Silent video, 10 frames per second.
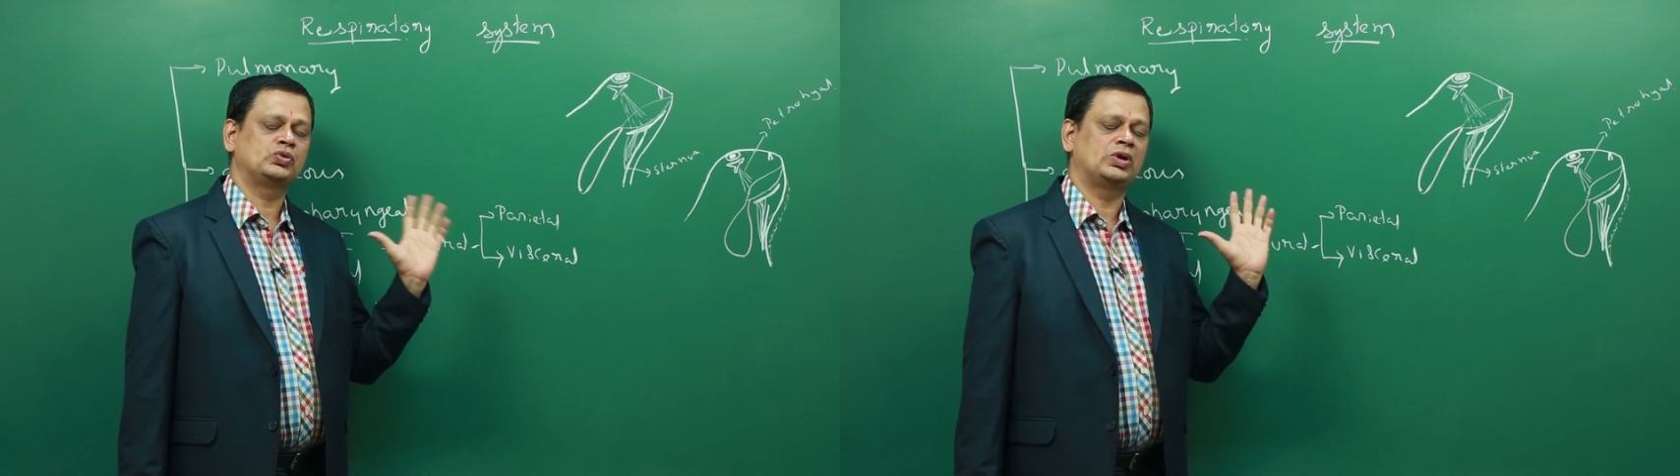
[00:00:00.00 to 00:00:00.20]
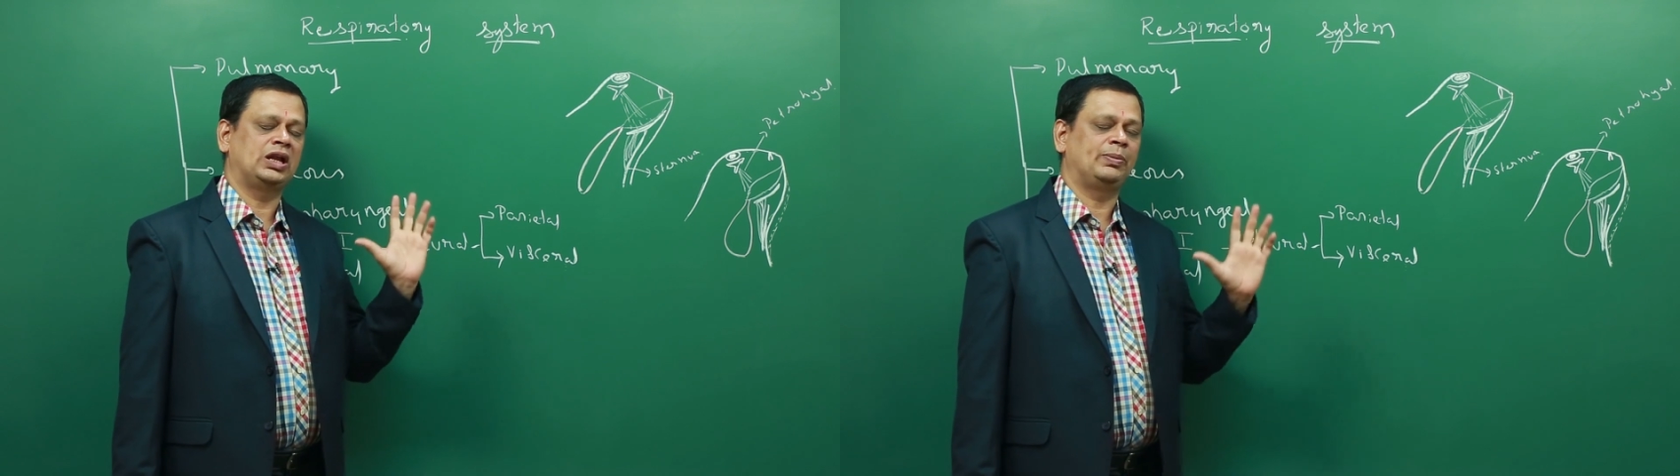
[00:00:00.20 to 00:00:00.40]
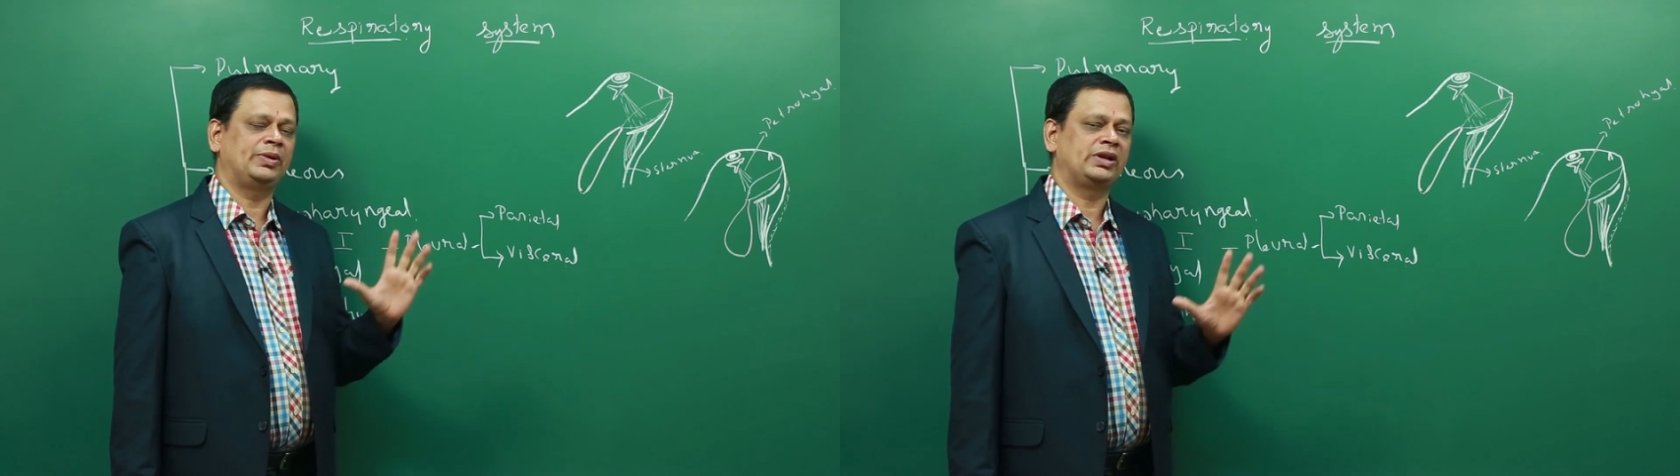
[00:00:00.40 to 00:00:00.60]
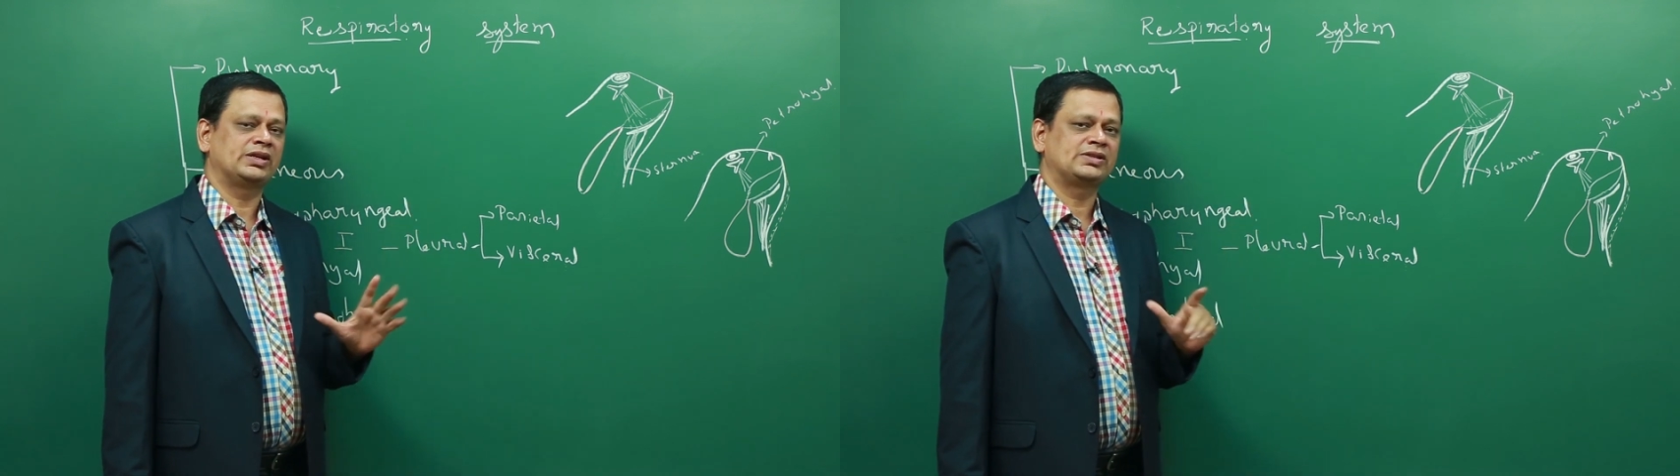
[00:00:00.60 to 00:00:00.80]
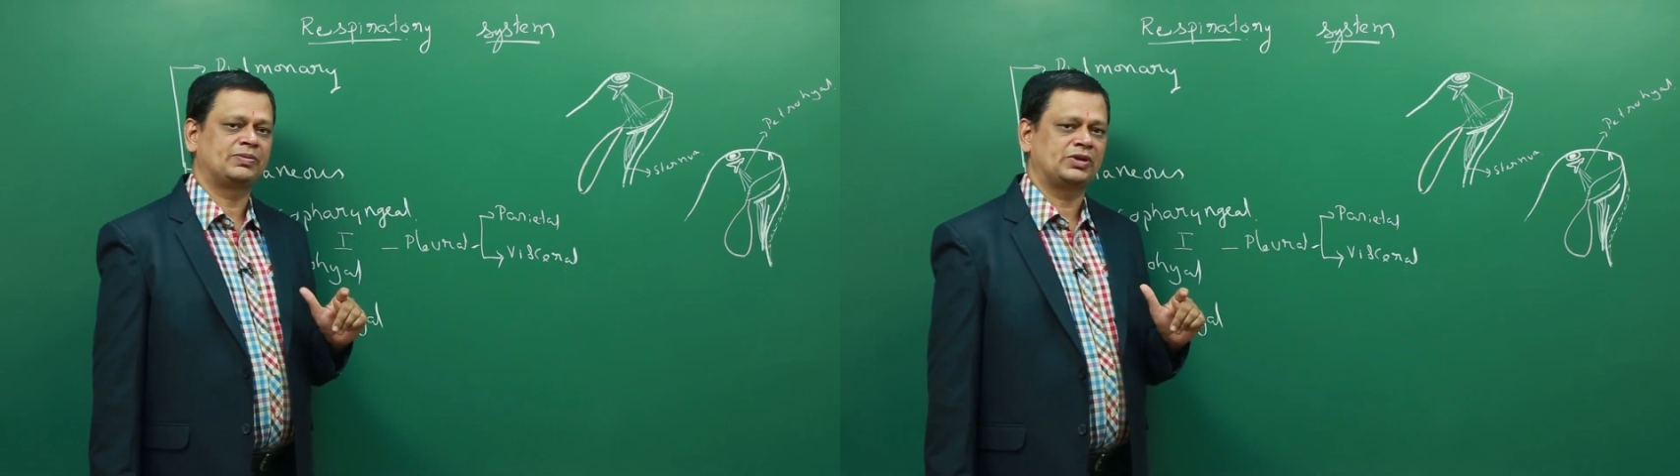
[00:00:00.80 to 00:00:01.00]
two help in
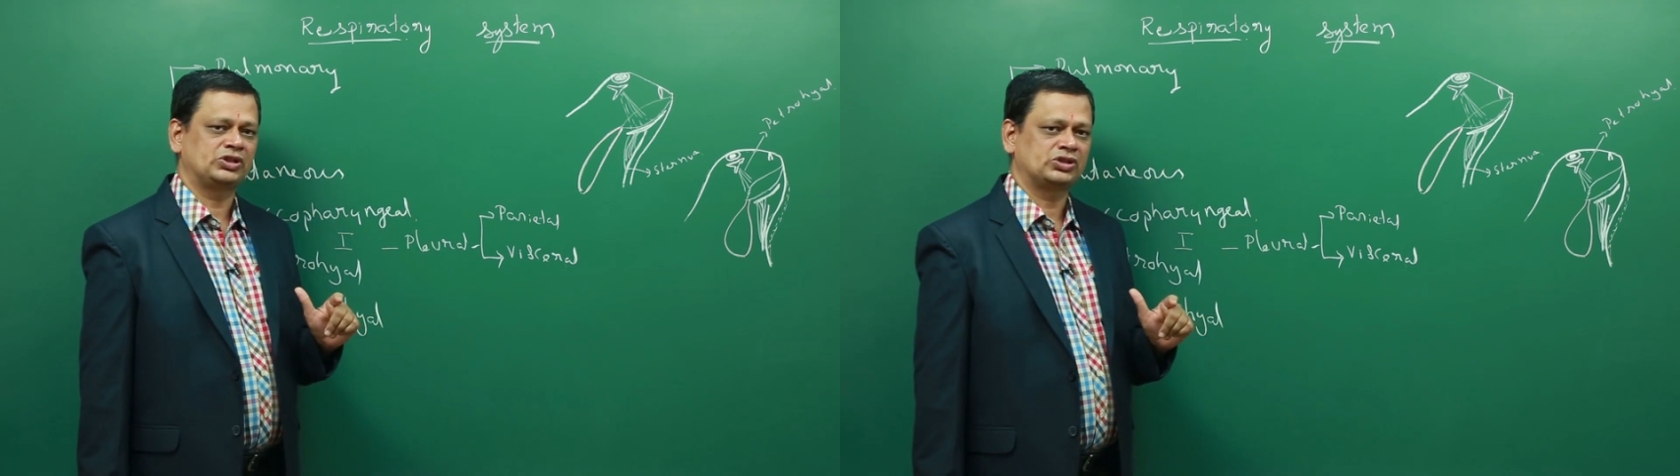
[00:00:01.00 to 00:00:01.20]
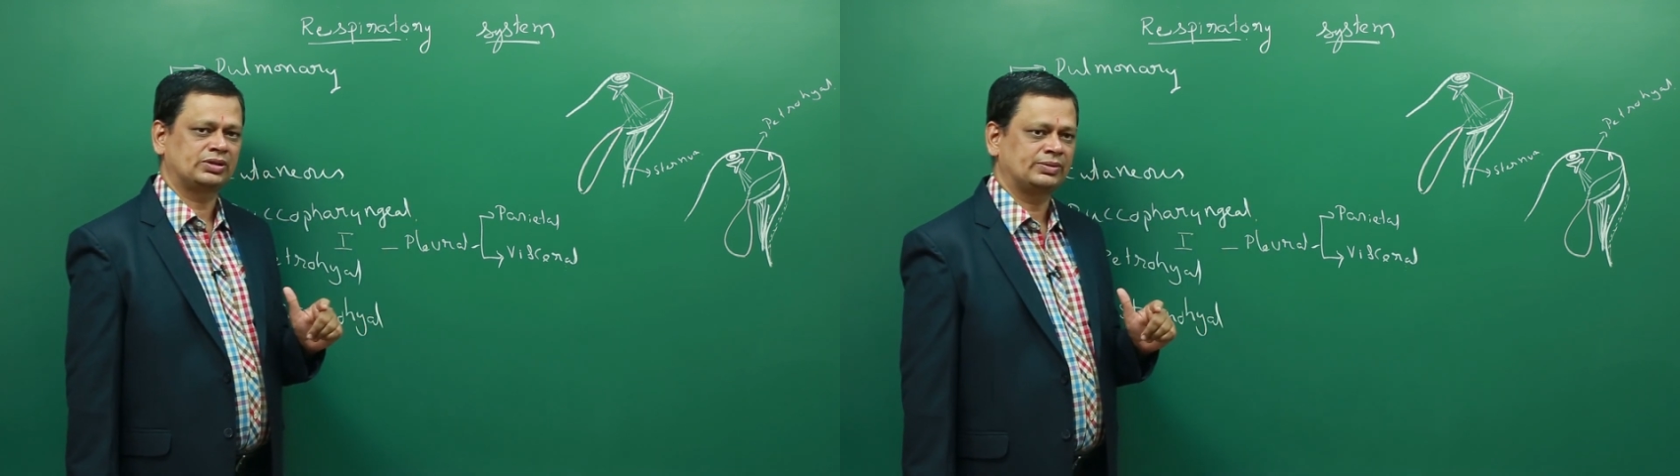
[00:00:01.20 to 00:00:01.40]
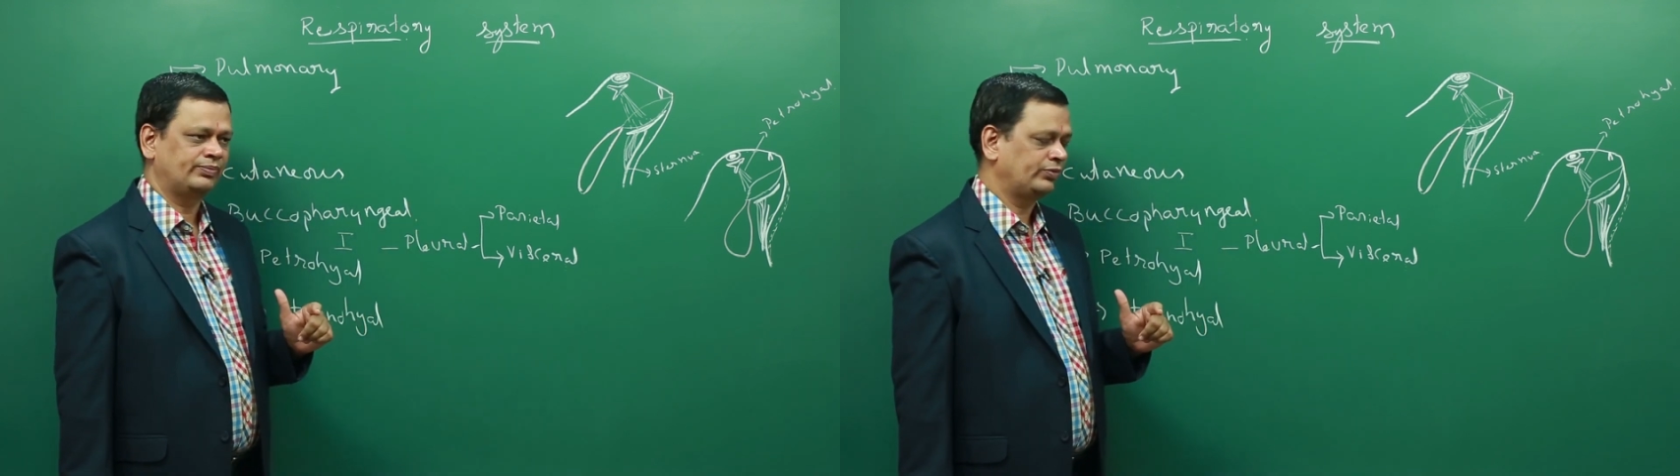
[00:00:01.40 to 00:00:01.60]
respiration.